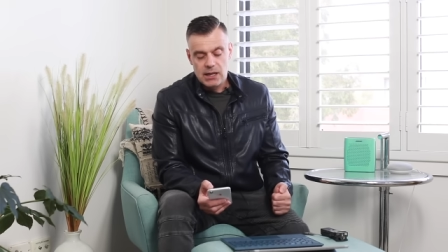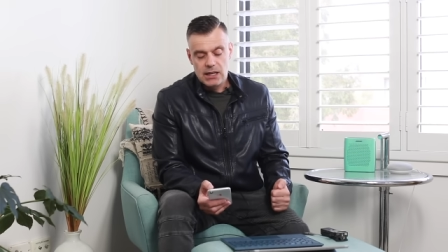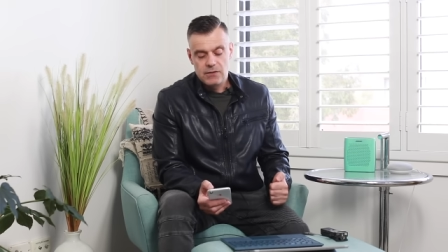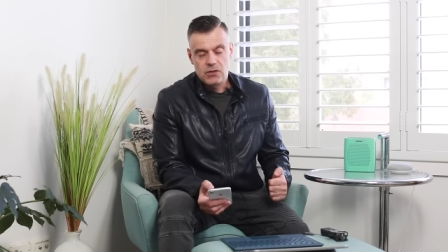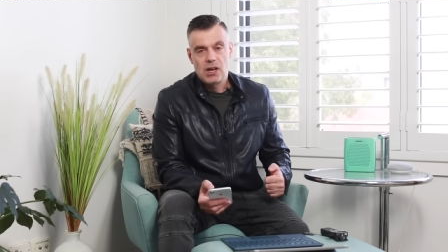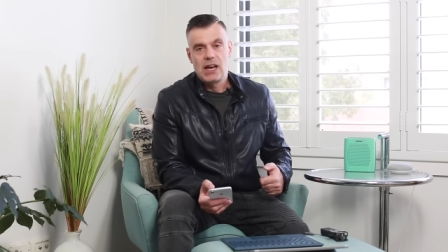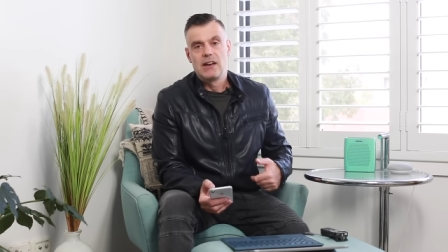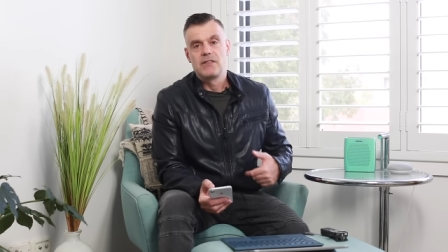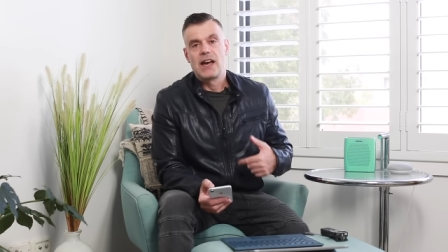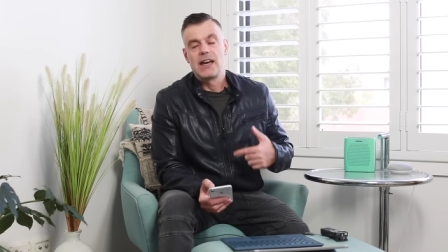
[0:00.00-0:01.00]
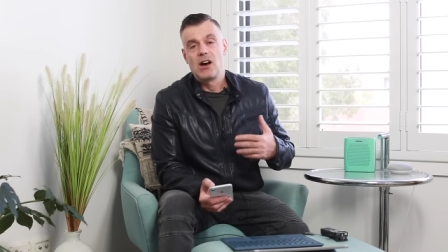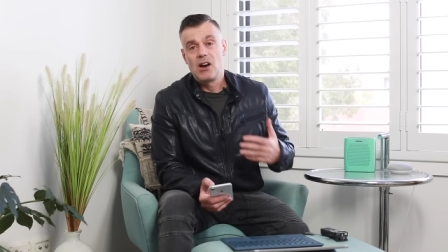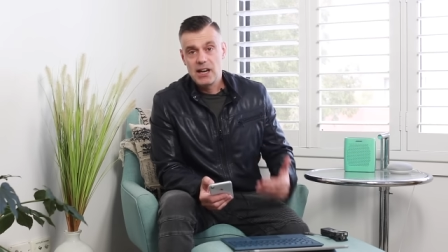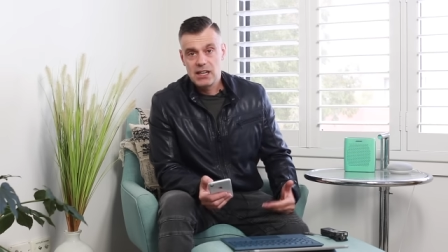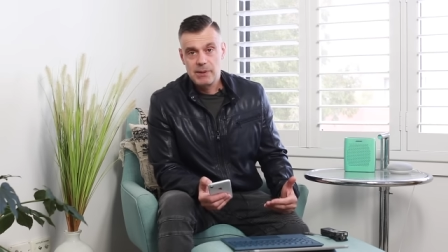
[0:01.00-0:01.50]
If you have a
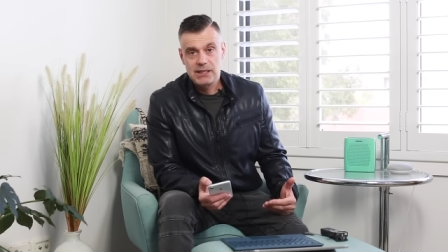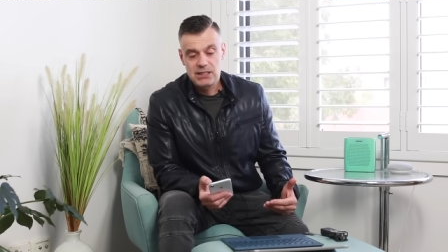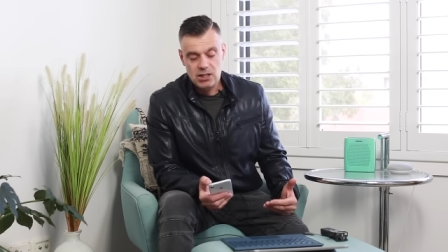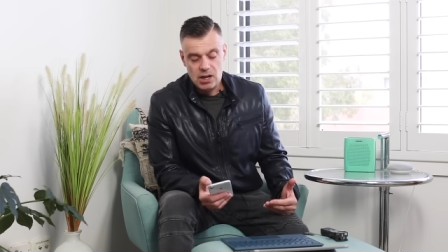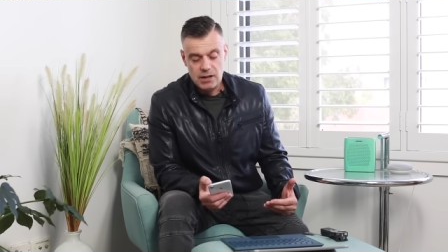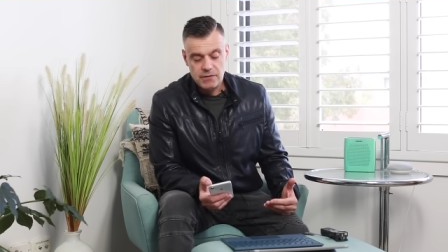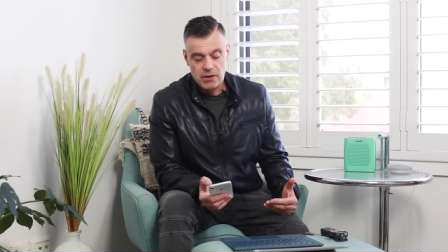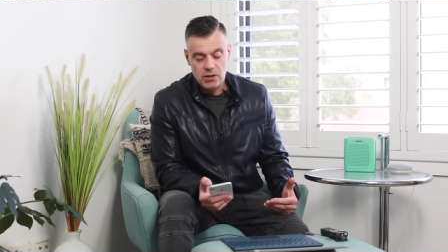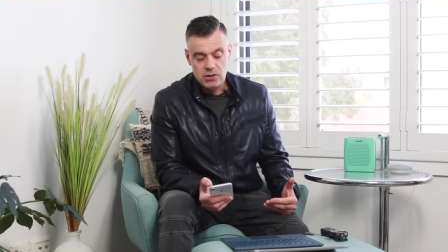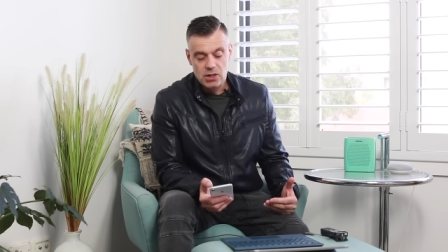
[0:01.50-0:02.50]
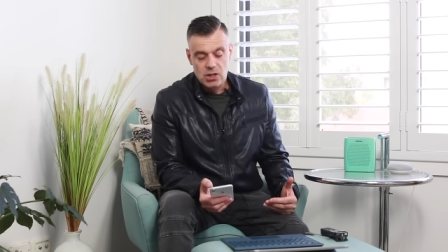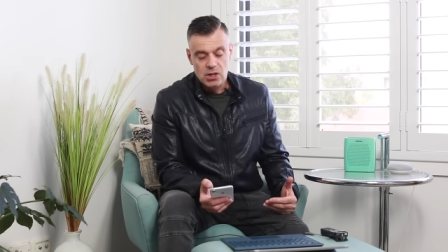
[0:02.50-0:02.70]
high capacity iPhone,